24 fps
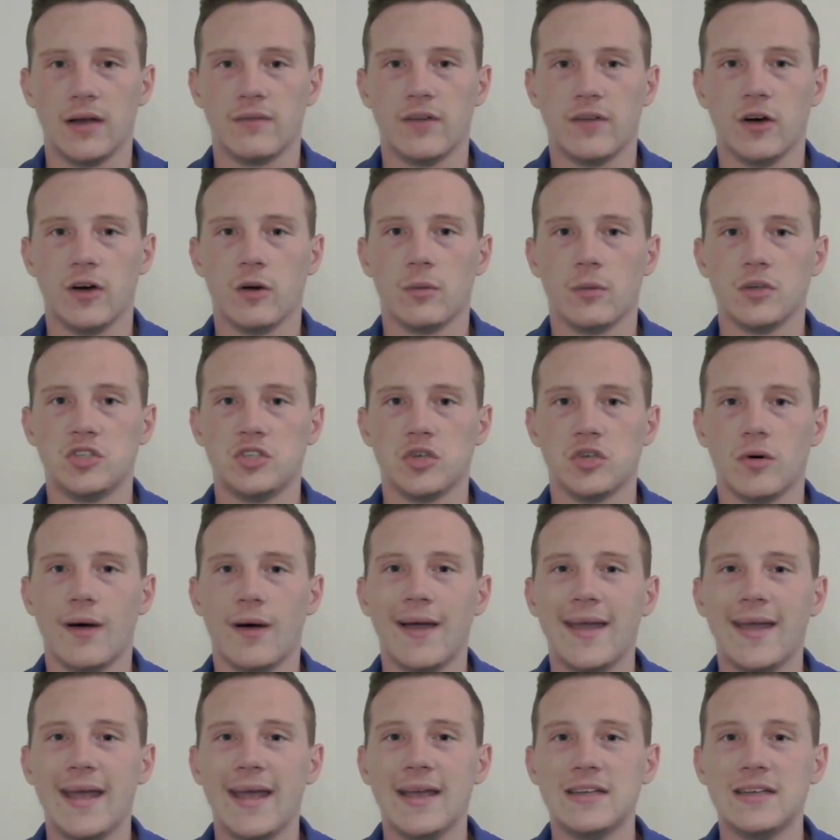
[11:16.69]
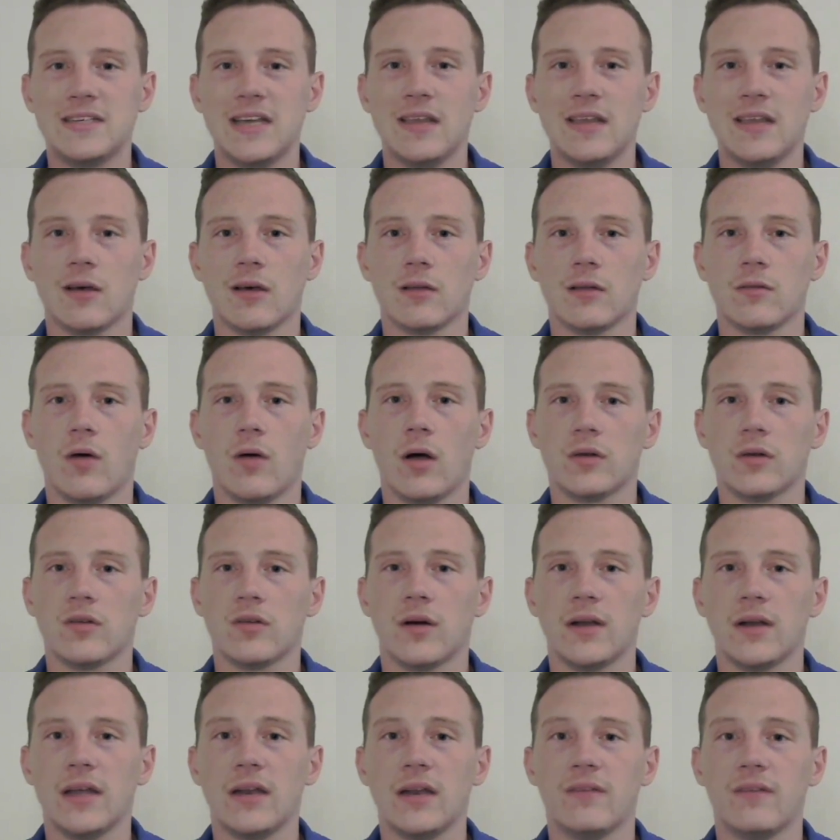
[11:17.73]
Available July 18th on Locked
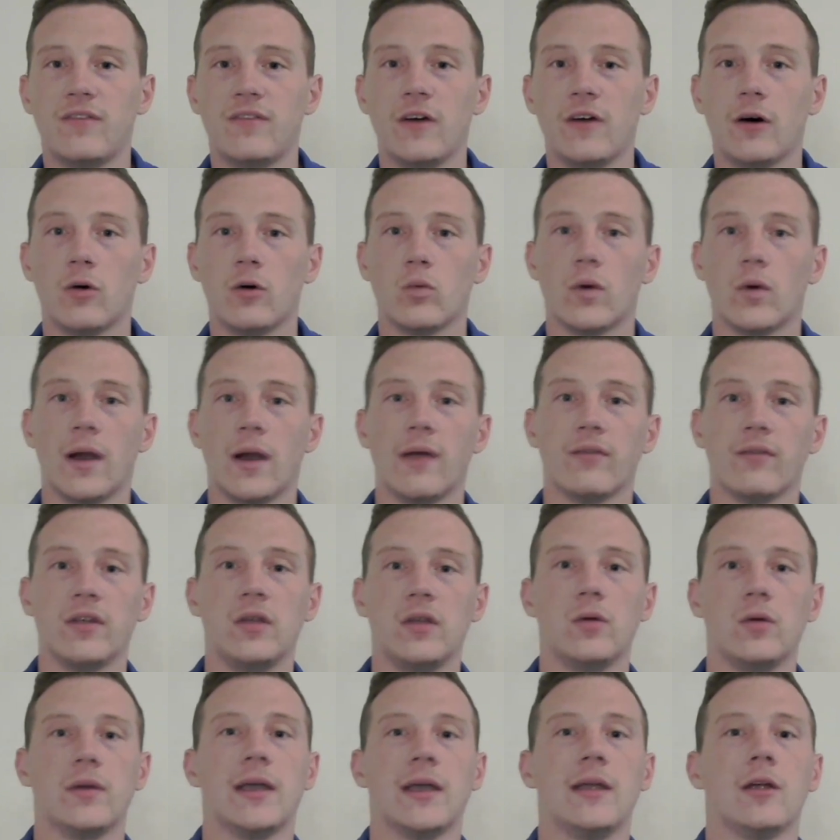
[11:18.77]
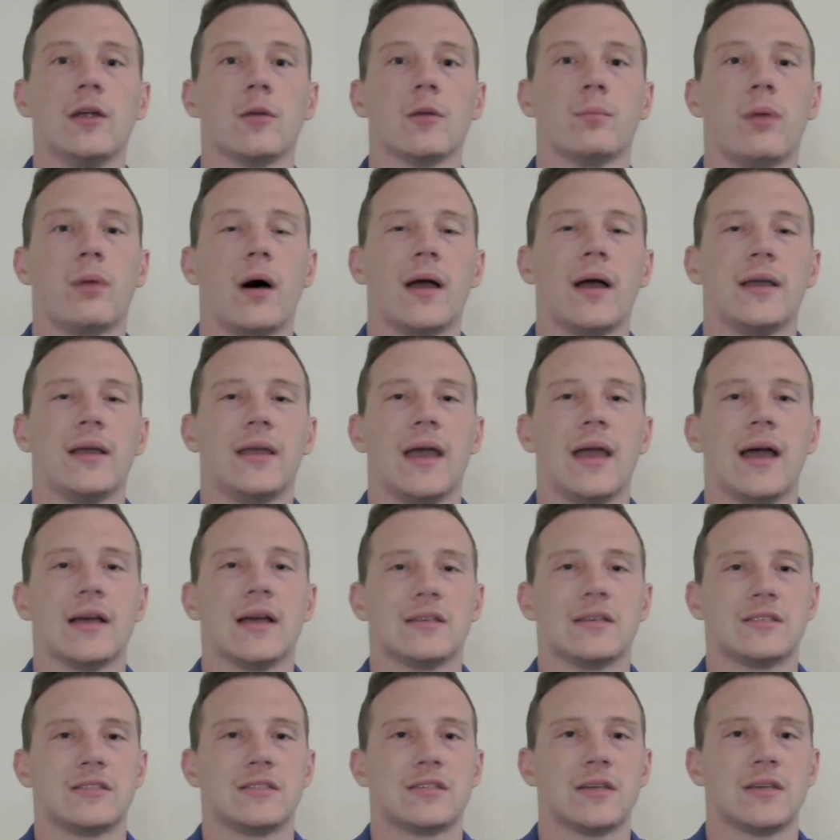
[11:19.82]
On NFL, wherever you get your
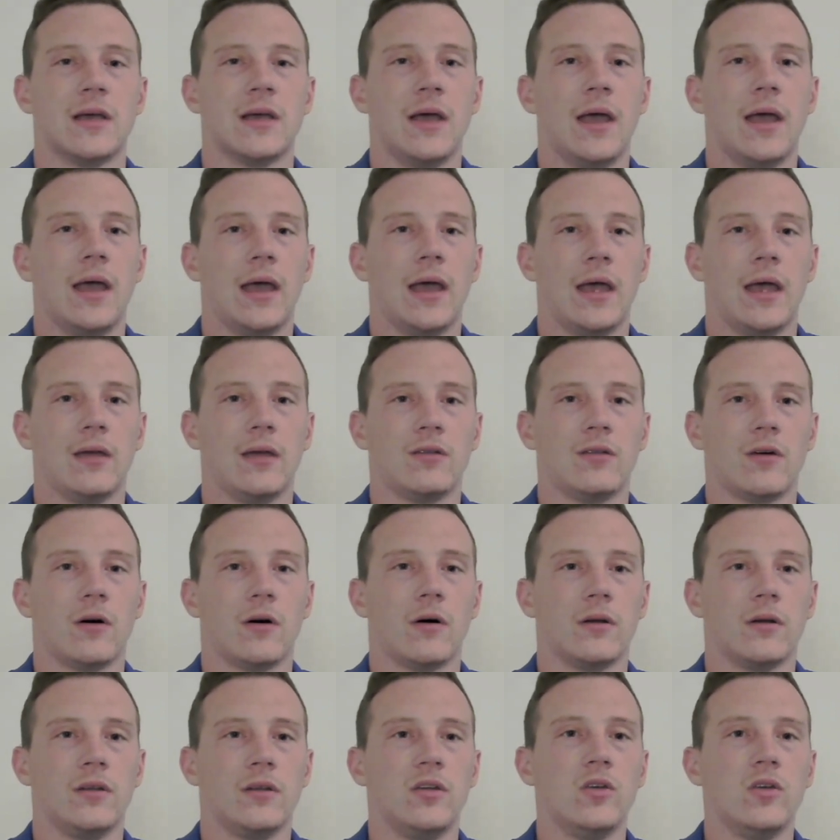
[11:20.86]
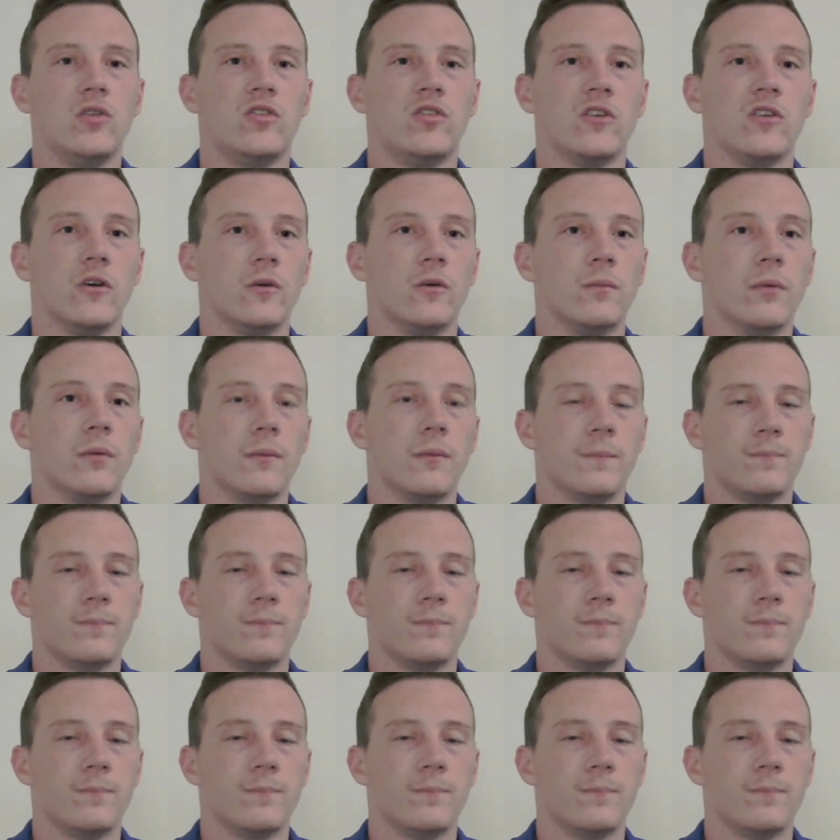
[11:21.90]
podcasts, and on YouTube.